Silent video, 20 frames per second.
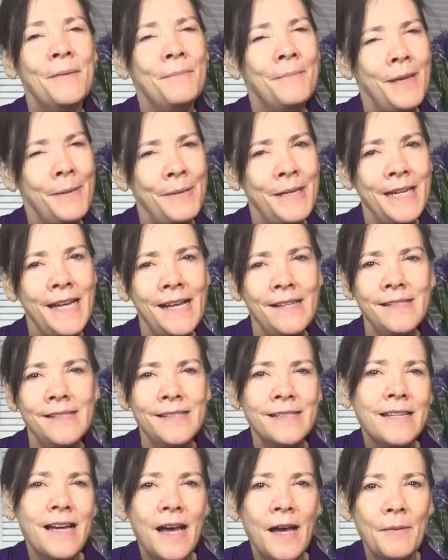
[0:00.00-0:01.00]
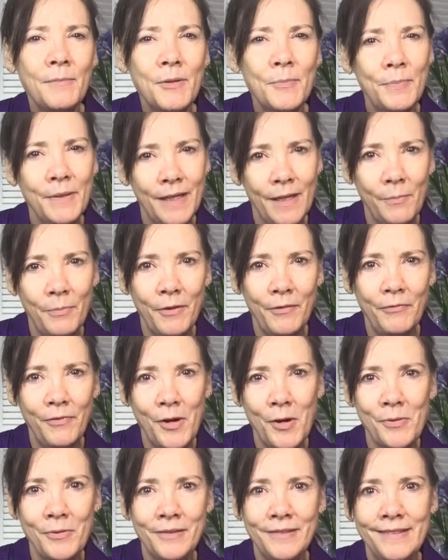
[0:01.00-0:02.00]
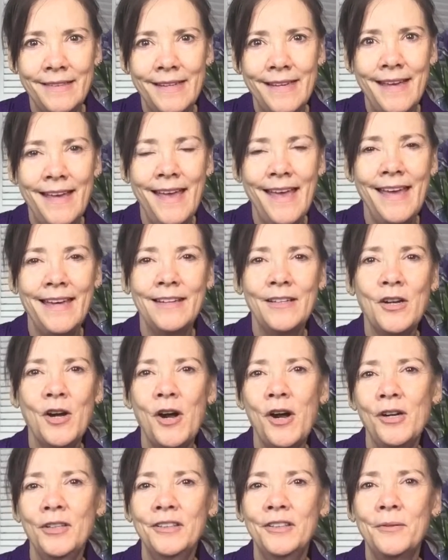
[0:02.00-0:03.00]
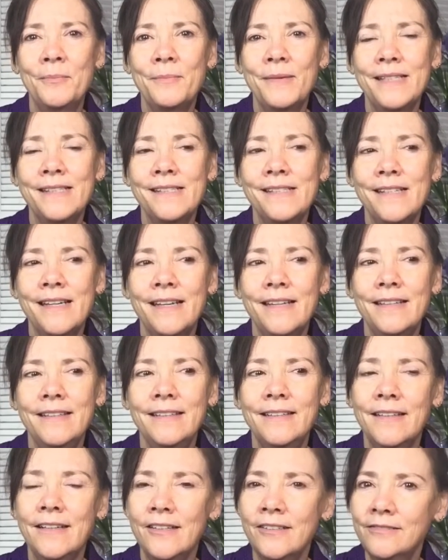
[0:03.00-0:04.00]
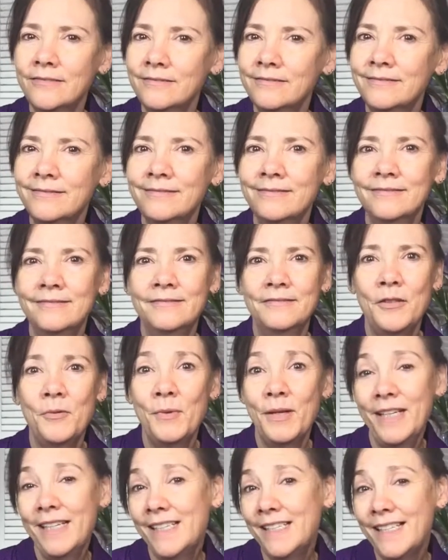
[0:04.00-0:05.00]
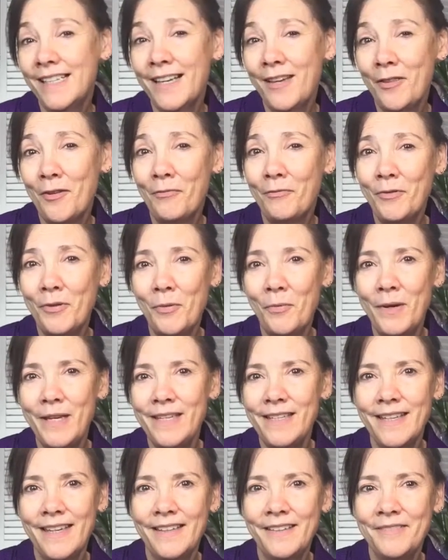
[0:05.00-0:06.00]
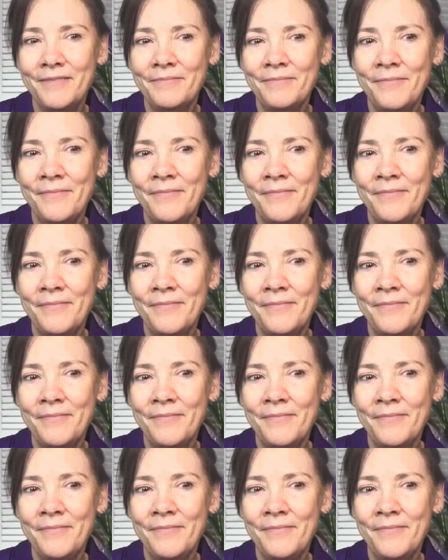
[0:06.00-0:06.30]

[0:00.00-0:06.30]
maybe now's the time to pick up the phone and call them and say, you know, you want to get together for the weekend.